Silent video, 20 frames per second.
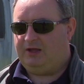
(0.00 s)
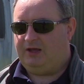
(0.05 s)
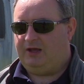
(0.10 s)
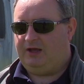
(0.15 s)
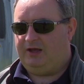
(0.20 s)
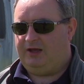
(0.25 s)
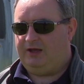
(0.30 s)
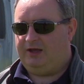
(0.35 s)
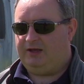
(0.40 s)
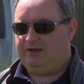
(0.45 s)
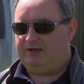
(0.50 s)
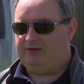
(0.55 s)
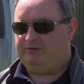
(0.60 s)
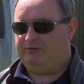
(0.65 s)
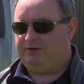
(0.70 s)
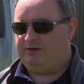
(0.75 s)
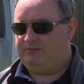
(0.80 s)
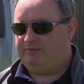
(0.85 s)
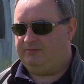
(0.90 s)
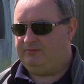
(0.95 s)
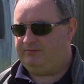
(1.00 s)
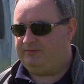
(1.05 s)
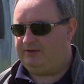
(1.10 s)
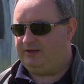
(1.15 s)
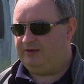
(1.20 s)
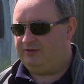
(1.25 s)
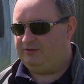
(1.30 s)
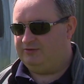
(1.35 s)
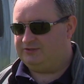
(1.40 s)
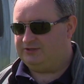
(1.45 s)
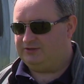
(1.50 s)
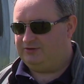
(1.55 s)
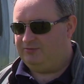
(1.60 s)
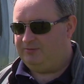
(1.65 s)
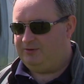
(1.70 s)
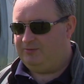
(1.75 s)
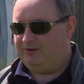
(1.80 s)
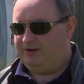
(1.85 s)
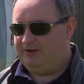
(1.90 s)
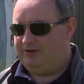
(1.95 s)
Uh, well, yeah, those that know
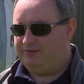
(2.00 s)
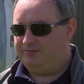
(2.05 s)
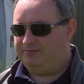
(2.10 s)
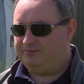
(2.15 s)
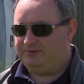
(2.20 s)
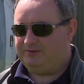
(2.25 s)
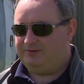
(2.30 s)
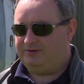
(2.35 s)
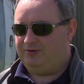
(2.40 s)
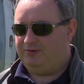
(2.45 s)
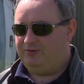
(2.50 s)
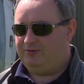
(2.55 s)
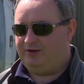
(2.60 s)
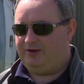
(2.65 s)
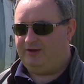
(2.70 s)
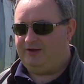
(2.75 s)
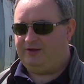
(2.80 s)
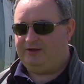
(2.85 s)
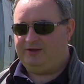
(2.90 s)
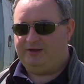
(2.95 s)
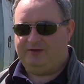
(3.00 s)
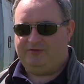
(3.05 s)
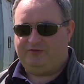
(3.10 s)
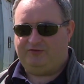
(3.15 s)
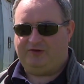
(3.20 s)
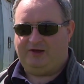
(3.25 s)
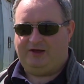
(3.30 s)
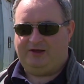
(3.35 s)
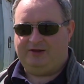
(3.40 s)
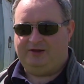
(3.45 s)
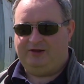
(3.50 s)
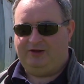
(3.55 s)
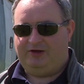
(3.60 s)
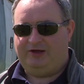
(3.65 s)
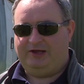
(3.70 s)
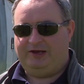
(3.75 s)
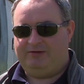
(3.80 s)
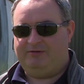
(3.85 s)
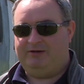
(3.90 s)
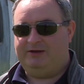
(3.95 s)
me well know that I uh, fly a
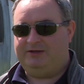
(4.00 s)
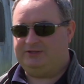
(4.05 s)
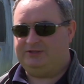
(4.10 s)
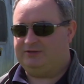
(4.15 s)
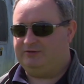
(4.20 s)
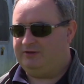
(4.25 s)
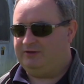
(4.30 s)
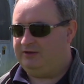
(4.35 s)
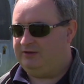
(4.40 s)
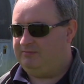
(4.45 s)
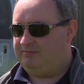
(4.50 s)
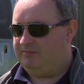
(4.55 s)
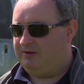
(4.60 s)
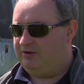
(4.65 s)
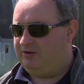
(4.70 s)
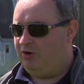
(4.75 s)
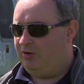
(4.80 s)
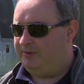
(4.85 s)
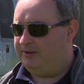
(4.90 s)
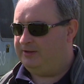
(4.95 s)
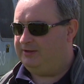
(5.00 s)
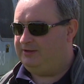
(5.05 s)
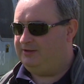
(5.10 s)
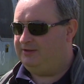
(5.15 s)
lot anyway, so I, my hobby